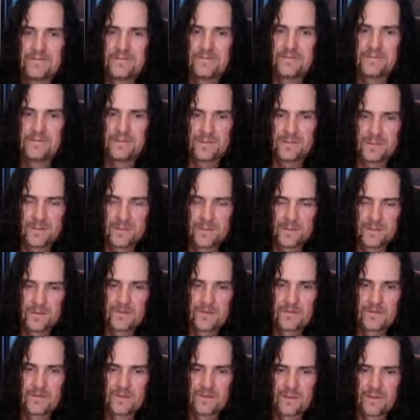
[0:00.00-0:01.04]

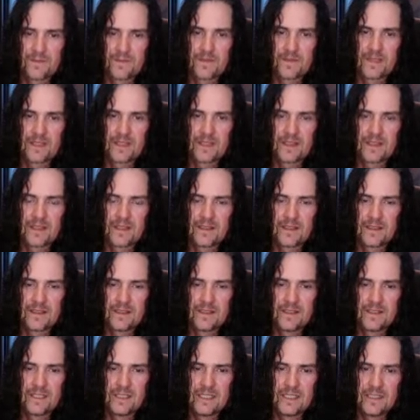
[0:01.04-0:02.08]

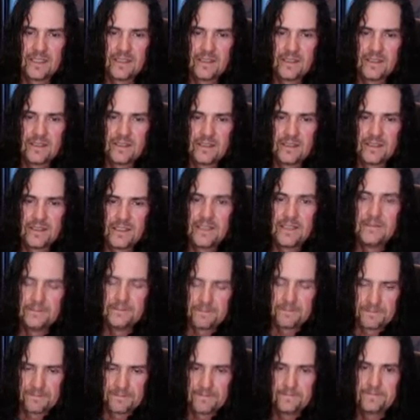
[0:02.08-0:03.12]

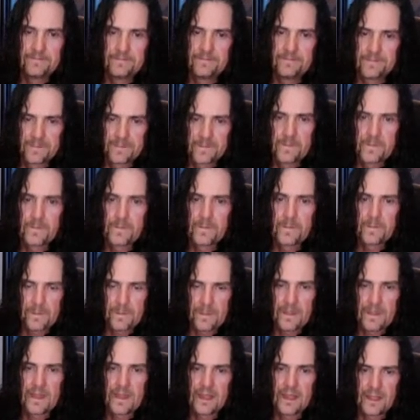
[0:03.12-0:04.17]

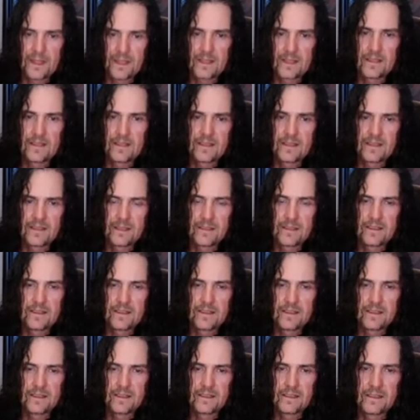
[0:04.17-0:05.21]

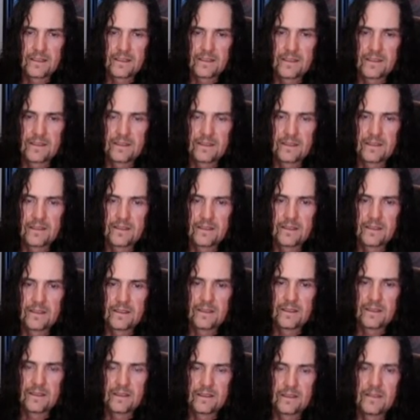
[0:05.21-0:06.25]

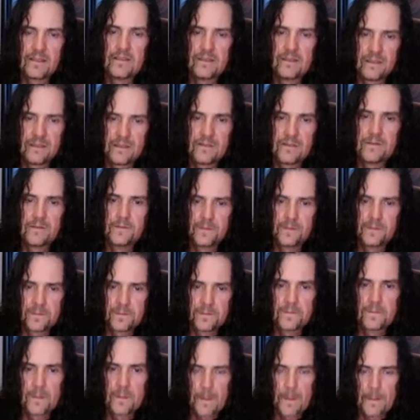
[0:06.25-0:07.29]

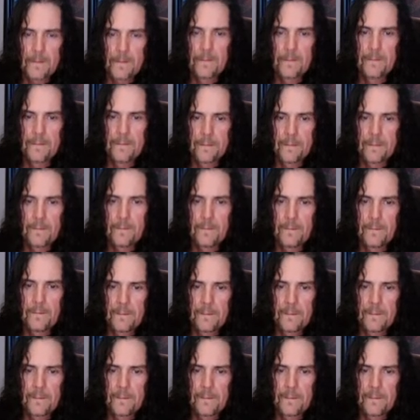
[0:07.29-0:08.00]
[no speech]